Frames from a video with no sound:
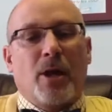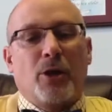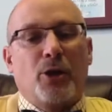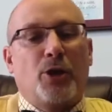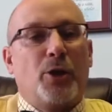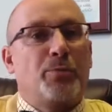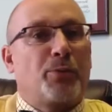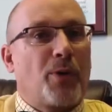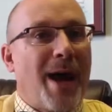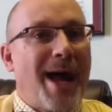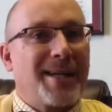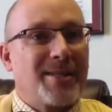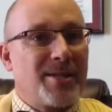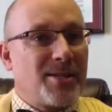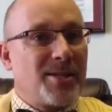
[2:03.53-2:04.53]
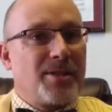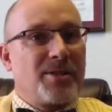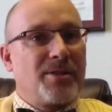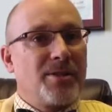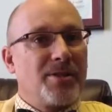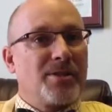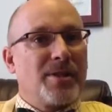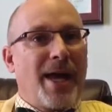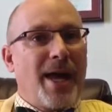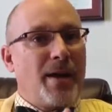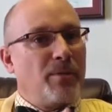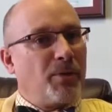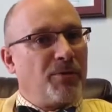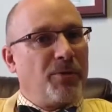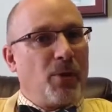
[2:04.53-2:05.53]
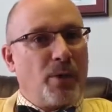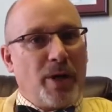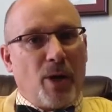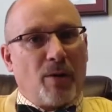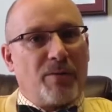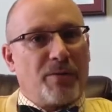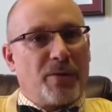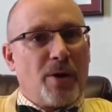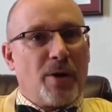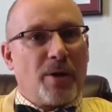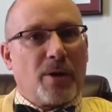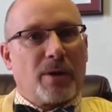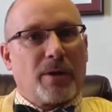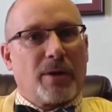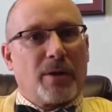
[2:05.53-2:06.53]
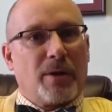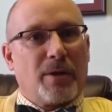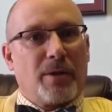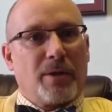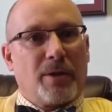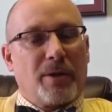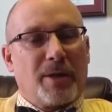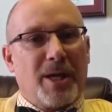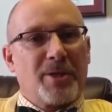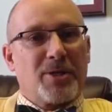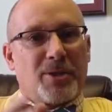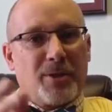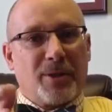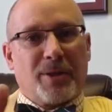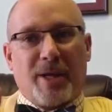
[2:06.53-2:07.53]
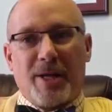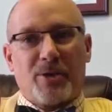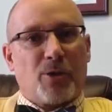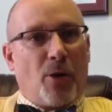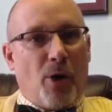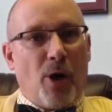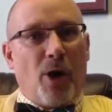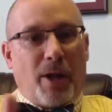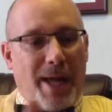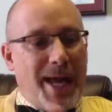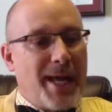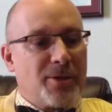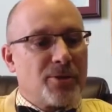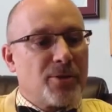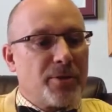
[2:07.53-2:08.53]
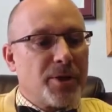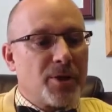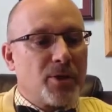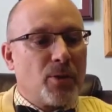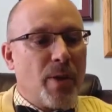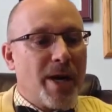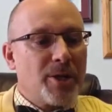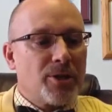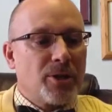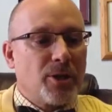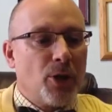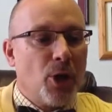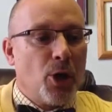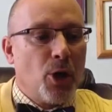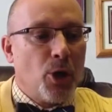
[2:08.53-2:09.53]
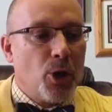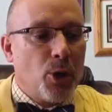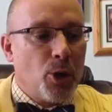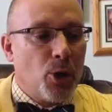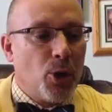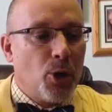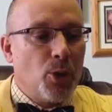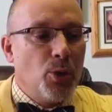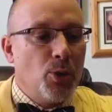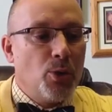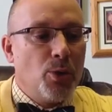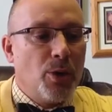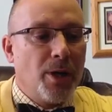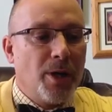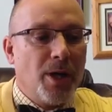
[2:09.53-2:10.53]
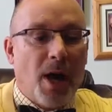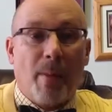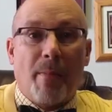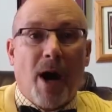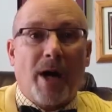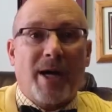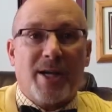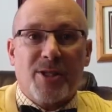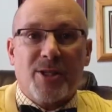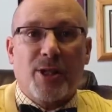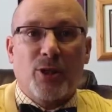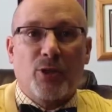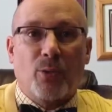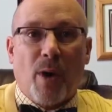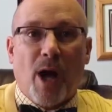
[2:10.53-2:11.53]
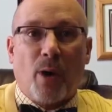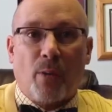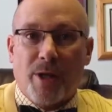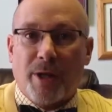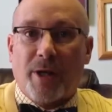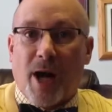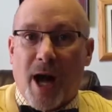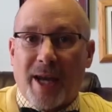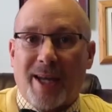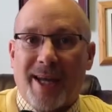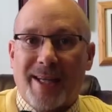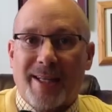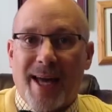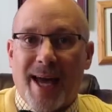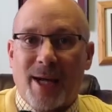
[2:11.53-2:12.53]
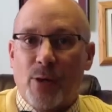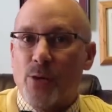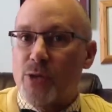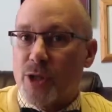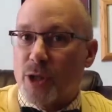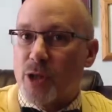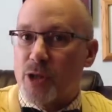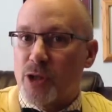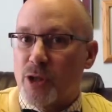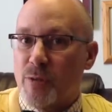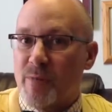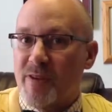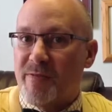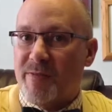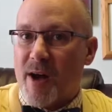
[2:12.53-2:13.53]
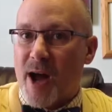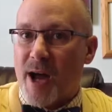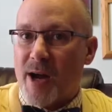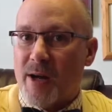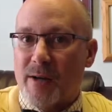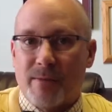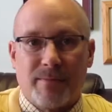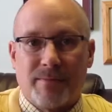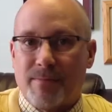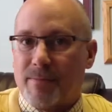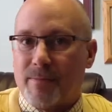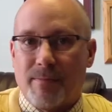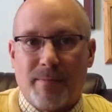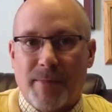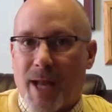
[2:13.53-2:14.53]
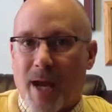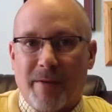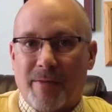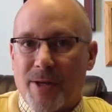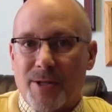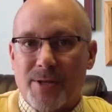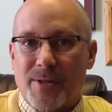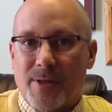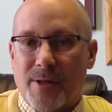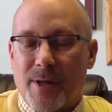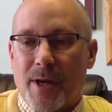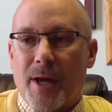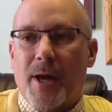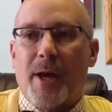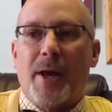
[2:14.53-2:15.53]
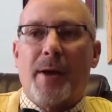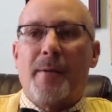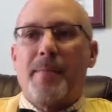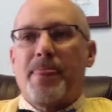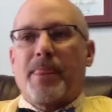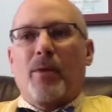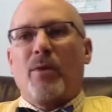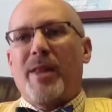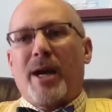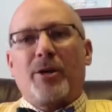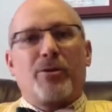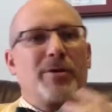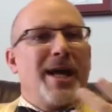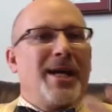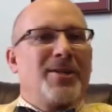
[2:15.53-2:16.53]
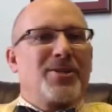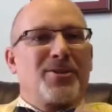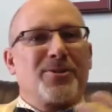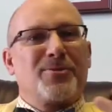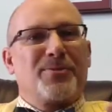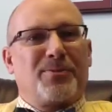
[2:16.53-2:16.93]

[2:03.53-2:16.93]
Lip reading: good practice is to say, before we go further, let's all answer this question. Who among us can dwell with a God like that, who's a consuming fire? None of us. Well, that creates